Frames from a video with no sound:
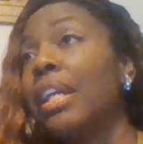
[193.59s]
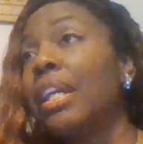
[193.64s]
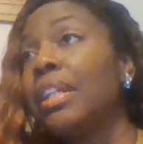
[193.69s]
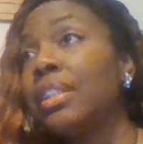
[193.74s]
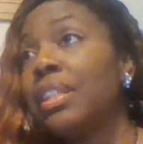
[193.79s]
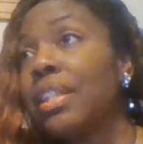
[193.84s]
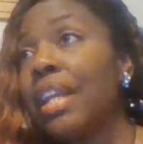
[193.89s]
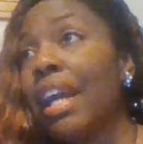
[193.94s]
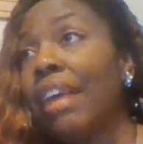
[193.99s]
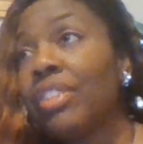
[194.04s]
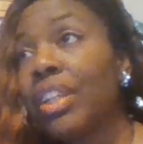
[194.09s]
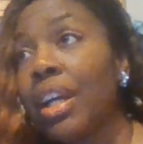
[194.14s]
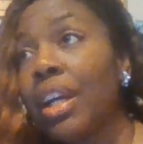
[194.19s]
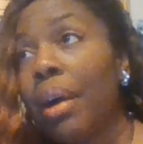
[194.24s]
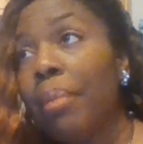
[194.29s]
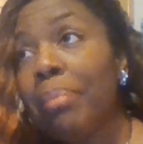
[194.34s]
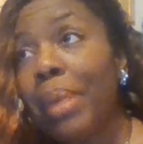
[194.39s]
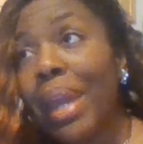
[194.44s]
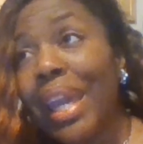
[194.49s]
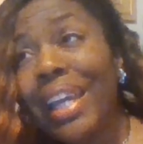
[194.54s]
They didn't have to
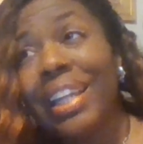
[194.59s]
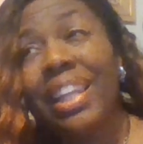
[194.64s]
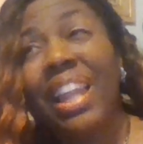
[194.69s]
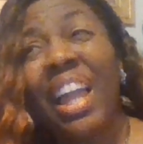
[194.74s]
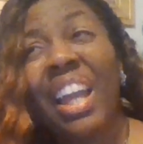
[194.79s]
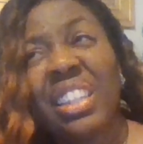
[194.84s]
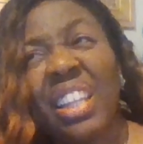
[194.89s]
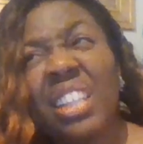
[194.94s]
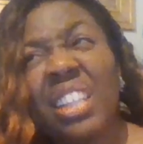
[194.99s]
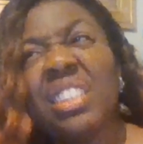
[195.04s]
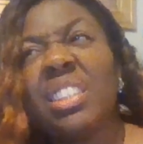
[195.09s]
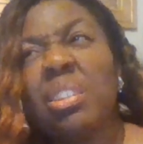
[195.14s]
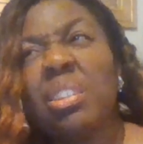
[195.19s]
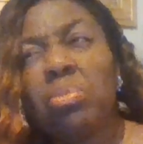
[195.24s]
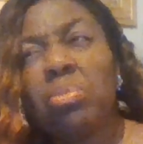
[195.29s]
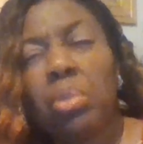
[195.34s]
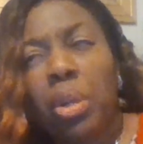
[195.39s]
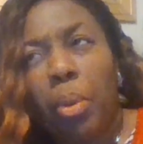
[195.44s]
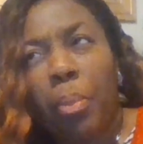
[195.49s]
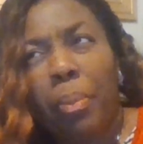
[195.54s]
come begging like they
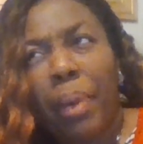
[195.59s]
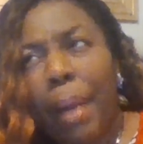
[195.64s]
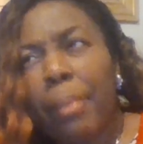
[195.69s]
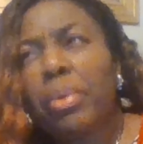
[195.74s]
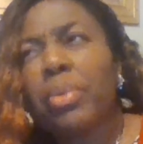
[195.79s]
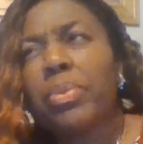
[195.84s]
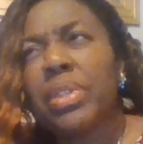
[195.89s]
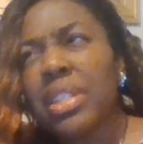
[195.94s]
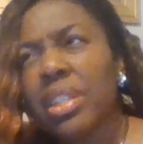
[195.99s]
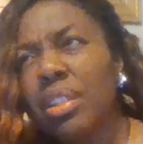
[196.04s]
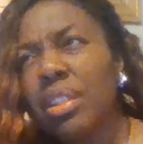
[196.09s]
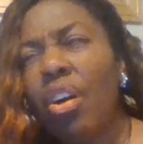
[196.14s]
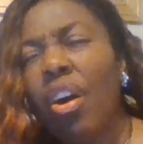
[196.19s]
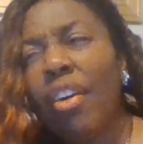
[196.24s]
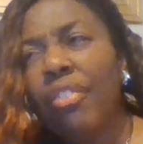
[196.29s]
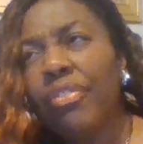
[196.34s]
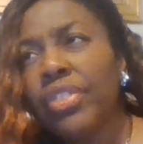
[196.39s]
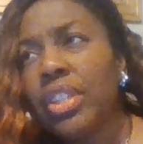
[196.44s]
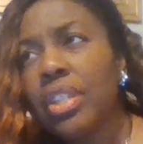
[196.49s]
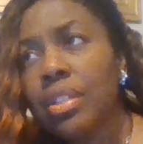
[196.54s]
did when Obama was in
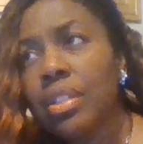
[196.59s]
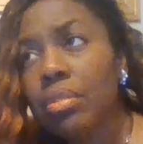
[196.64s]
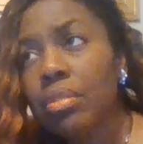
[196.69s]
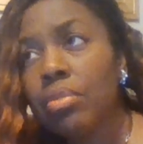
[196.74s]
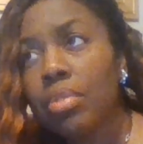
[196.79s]
office.